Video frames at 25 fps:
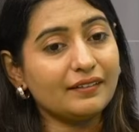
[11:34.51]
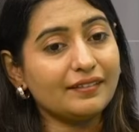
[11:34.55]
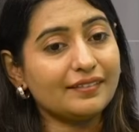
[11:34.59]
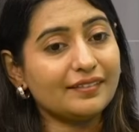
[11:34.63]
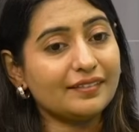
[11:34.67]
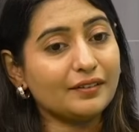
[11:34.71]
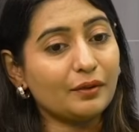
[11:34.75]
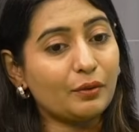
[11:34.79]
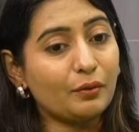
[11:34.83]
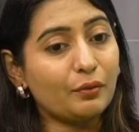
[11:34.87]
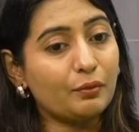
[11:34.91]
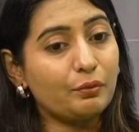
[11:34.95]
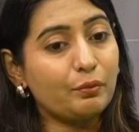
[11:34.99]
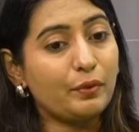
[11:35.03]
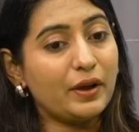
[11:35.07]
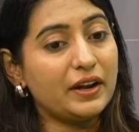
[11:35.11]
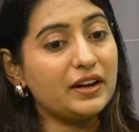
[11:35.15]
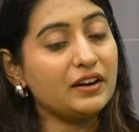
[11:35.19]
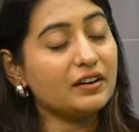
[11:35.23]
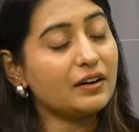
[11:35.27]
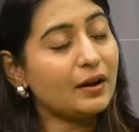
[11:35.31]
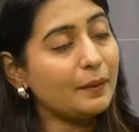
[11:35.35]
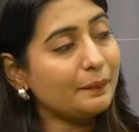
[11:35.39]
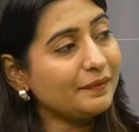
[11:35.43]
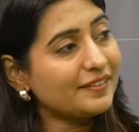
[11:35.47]
So
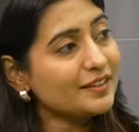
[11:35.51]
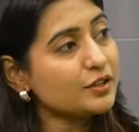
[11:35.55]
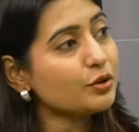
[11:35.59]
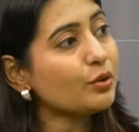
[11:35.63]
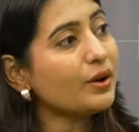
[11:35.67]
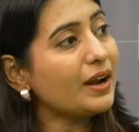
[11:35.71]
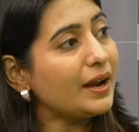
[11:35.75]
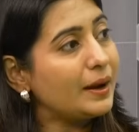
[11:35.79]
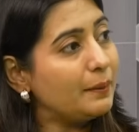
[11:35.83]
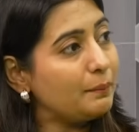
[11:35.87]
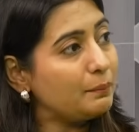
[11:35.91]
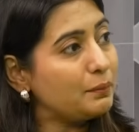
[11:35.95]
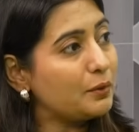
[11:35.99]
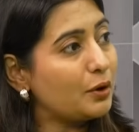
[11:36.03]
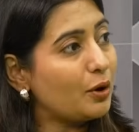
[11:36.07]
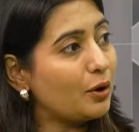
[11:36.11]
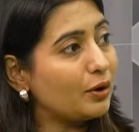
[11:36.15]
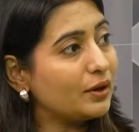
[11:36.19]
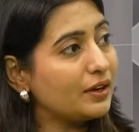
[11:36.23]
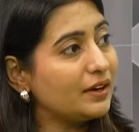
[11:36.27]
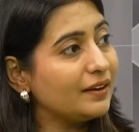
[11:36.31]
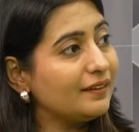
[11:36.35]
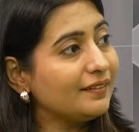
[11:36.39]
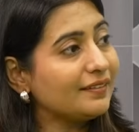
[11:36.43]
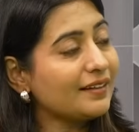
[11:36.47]
when it comes to your
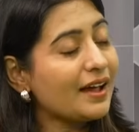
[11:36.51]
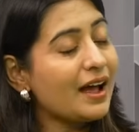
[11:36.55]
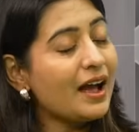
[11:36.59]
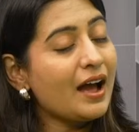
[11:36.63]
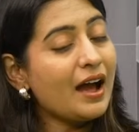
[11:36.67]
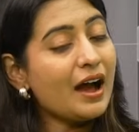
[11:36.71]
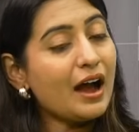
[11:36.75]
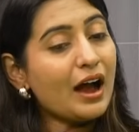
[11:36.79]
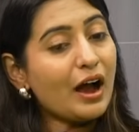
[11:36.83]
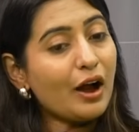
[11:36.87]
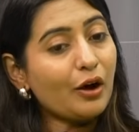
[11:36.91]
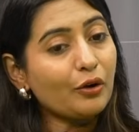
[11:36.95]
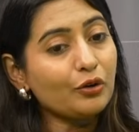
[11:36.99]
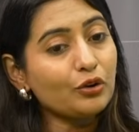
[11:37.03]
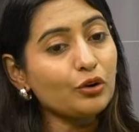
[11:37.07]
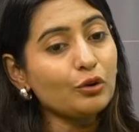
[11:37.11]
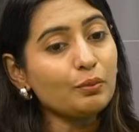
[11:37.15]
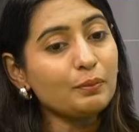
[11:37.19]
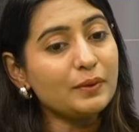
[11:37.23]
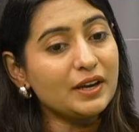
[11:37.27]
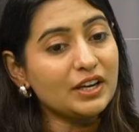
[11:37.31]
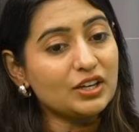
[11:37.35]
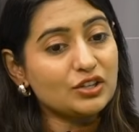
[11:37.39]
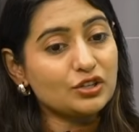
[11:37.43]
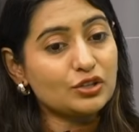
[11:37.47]
employees, how do
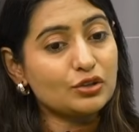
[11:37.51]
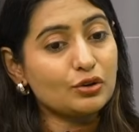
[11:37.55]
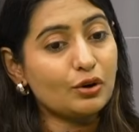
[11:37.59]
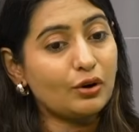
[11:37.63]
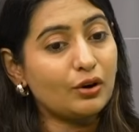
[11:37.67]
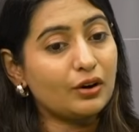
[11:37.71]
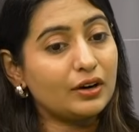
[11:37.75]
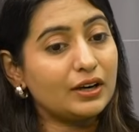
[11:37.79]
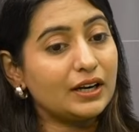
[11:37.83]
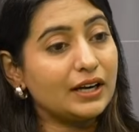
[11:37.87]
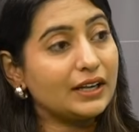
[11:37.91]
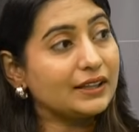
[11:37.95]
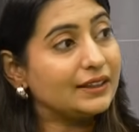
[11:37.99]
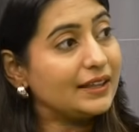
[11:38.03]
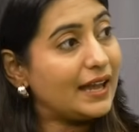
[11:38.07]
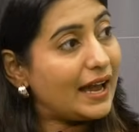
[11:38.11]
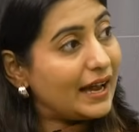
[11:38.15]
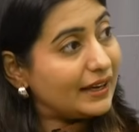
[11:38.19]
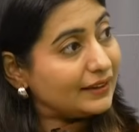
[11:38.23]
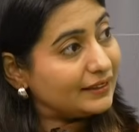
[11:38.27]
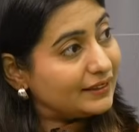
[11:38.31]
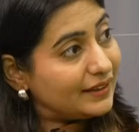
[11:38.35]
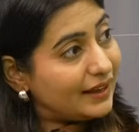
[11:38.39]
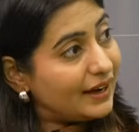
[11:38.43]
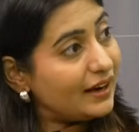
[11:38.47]
you make sure
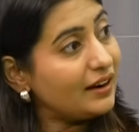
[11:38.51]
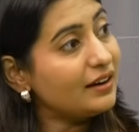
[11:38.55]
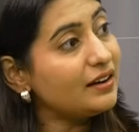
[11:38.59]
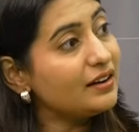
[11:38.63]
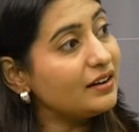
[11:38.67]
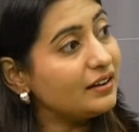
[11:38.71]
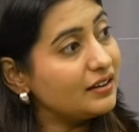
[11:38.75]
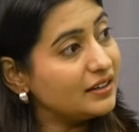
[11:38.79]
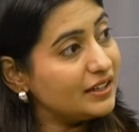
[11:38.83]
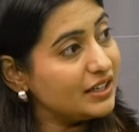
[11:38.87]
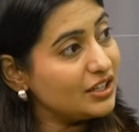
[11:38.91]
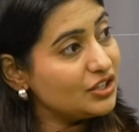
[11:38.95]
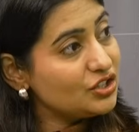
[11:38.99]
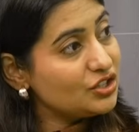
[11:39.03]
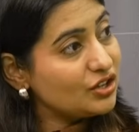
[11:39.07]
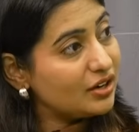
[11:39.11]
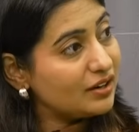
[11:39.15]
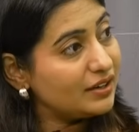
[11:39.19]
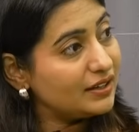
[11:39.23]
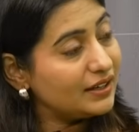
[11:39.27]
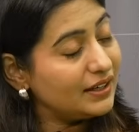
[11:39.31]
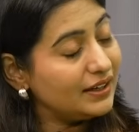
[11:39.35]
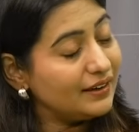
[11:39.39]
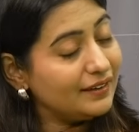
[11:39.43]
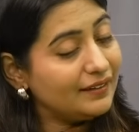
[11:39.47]
that their learning
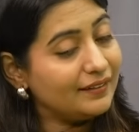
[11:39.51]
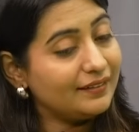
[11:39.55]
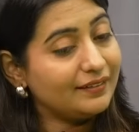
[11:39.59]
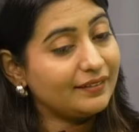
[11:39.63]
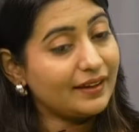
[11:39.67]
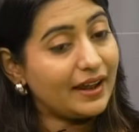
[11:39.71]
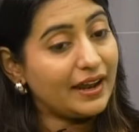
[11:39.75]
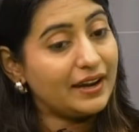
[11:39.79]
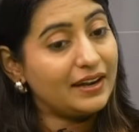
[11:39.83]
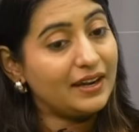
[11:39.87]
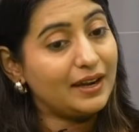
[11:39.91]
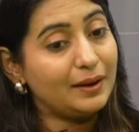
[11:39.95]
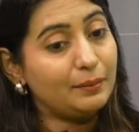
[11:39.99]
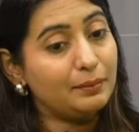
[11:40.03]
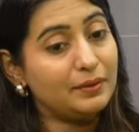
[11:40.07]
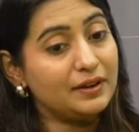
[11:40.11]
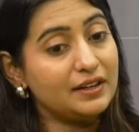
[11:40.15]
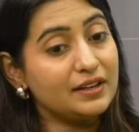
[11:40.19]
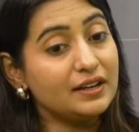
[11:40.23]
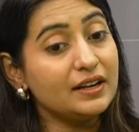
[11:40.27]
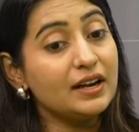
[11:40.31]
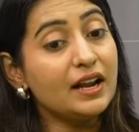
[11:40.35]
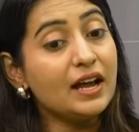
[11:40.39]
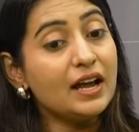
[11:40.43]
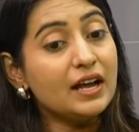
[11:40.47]
journeys
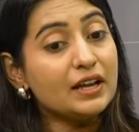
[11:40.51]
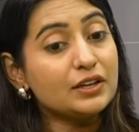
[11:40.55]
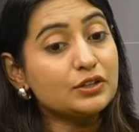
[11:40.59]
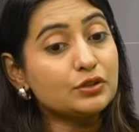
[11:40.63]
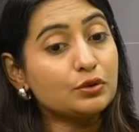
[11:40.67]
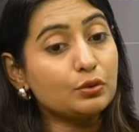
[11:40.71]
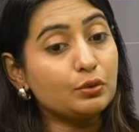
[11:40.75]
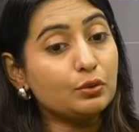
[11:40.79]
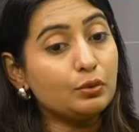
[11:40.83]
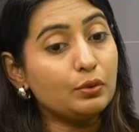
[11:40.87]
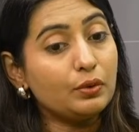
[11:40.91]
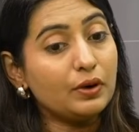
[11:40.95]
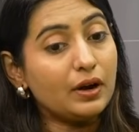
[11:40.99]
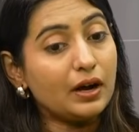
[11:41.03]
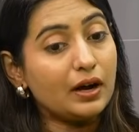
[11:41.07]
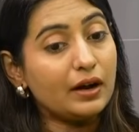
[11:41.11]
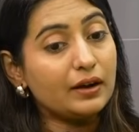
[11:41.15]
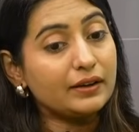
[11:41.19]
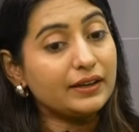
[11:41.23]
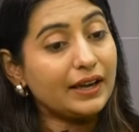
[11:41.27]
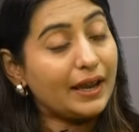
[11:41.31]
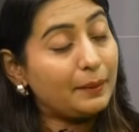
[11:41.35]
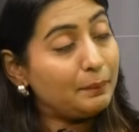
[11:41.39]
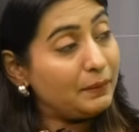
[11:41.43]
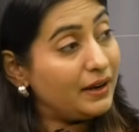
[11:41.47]
enable
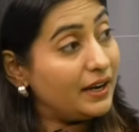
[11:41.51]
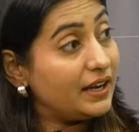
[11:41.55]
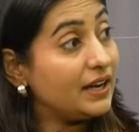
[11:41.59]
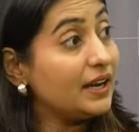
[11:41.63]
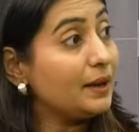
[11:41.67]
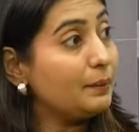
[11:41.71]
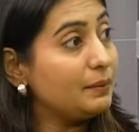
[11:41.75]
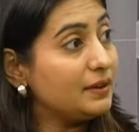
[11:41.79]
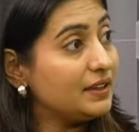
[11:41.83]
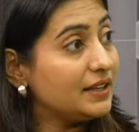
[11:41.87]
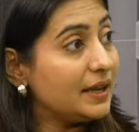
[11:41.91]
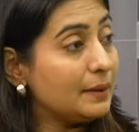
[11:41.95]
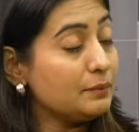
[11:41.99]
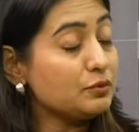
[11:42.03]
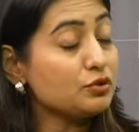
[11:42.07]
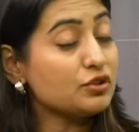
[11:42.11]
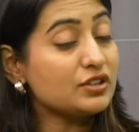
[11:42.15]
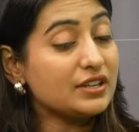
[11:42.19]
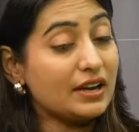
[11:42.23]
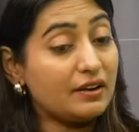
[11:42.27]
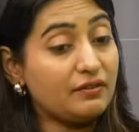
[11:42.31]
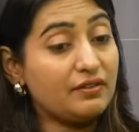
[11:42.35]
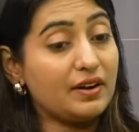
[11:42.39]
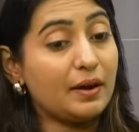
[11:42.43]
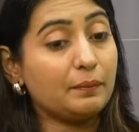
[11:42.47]
them to
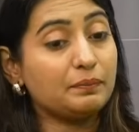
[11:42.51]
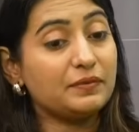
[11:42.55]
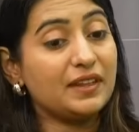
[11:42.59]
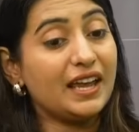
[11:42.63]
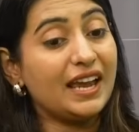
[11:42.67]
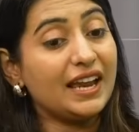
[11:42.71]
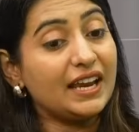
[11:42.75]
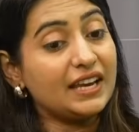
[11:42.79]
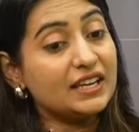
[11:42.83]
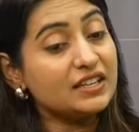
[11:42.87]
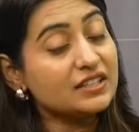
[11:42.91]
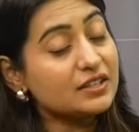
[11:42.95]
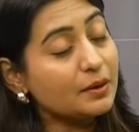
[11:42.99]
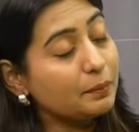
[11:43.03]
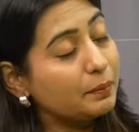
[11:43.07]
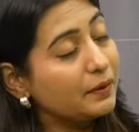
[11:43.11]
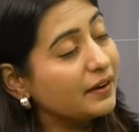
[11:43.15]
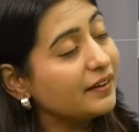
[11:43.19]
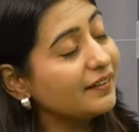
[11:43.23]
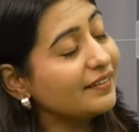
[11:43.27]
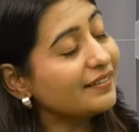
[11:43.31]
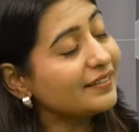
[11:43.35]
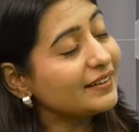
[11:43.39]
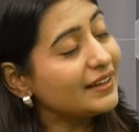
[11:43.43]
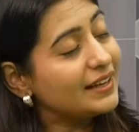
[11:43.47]
develop their
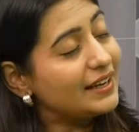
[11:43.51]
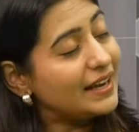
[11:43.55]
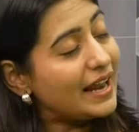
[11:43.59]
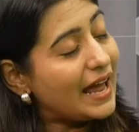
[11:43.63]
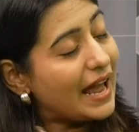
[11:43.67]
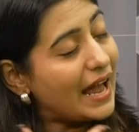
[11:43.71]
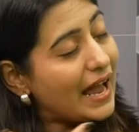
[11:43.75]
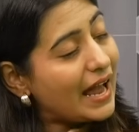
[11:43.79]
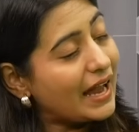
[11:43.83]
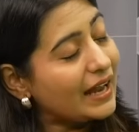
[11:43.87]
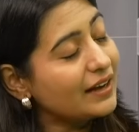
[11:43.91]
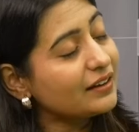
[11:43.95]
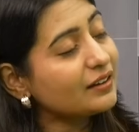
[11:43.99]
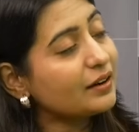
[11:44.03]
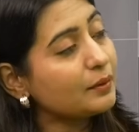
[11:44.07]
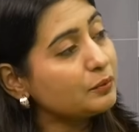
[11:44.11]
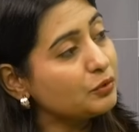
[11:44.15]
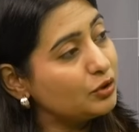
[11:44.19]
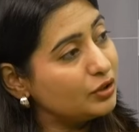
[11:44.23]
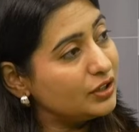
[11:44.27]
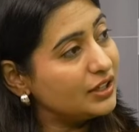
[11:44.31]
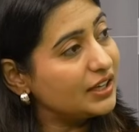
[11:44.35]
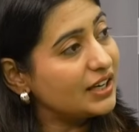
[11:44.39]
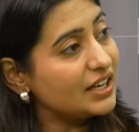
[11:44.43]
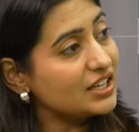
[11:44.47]
interpersonal and
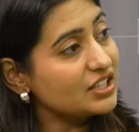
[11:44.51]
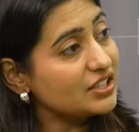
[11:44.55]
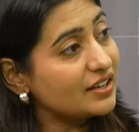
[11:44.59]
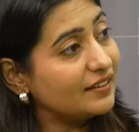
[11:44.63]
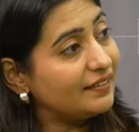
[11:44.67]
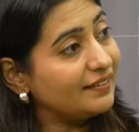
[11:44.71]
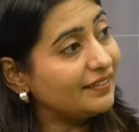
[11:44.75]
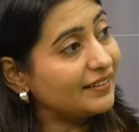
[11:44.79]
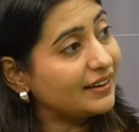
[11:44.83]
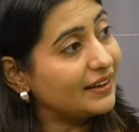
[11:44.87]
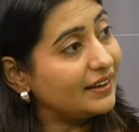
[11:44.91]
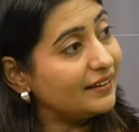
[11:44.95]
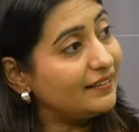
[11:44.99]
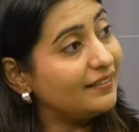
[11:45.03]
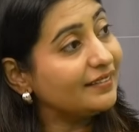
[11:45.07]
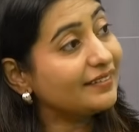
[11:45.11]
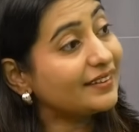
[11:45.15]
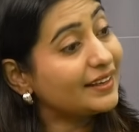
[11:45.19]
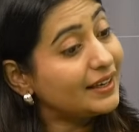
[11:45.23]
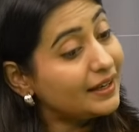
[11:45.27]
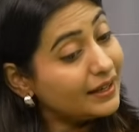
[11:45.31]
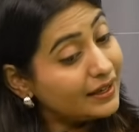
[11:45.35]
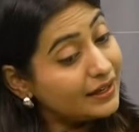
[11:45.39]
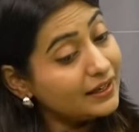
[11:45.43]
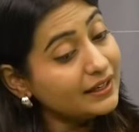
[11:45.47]
communication
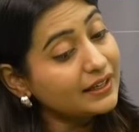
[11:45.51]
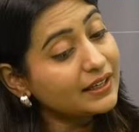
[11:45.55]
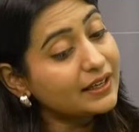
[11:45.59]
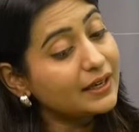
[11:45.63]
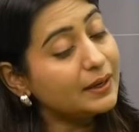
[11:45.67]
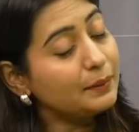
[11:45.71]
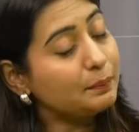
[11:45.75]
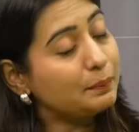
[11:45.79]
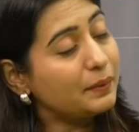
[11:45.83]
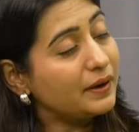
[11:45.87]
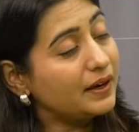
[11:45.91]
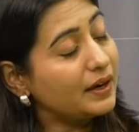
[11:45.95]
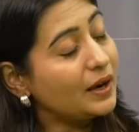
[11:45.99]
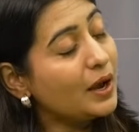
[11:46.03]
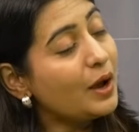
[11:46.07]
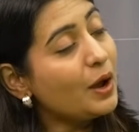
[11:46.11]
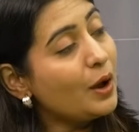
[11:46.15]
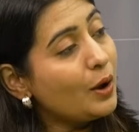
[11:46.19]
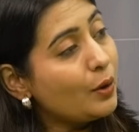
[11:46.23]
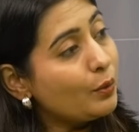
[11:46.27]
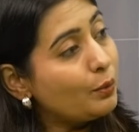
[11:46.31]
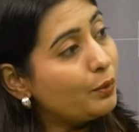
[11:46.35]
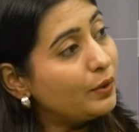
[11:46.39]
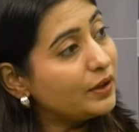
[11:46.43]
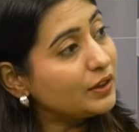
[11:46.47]
skills in keeping
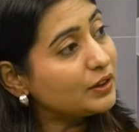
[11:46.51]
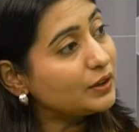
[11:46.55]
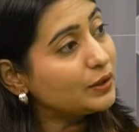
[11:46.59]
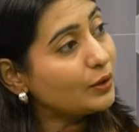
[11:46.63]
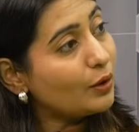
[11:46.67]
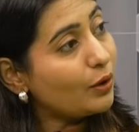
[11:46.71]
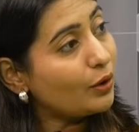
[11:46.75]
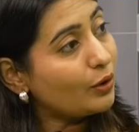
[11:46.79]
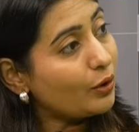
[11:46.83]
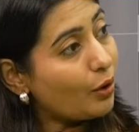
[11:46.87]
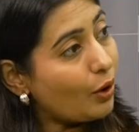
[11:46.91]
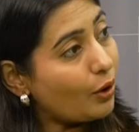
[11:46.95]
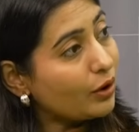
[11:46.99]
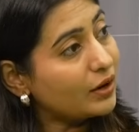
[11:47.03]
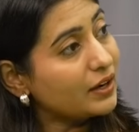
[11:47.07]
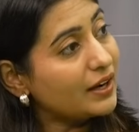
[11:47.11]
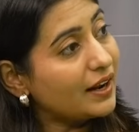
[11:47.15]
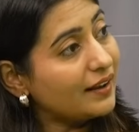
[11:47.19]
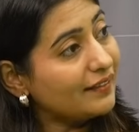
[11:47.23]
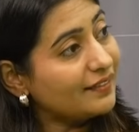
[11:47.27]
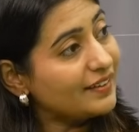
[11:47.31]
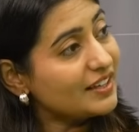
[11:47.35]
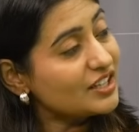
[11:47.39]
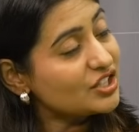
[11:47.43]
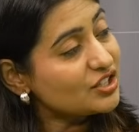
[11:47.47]
with your
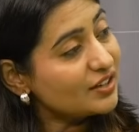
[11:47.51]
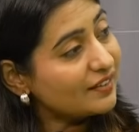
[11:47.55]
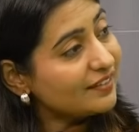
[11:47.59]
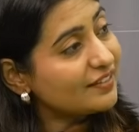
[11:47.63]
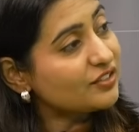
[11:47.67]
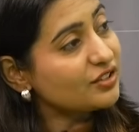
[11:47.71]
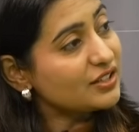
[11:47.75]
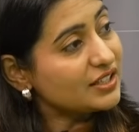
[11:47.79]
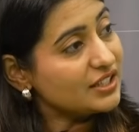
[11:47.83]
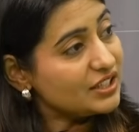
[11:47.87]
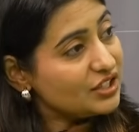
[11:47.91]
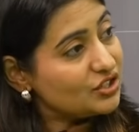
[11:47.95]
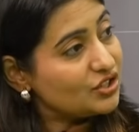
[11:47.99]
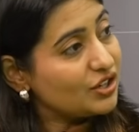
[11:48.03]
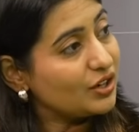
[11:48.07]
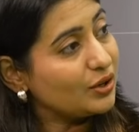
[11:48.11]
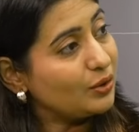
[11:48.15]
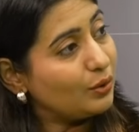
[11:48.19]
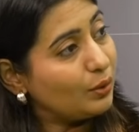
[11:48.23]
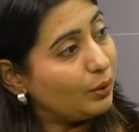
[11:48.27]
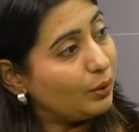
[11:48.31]
organization's strategic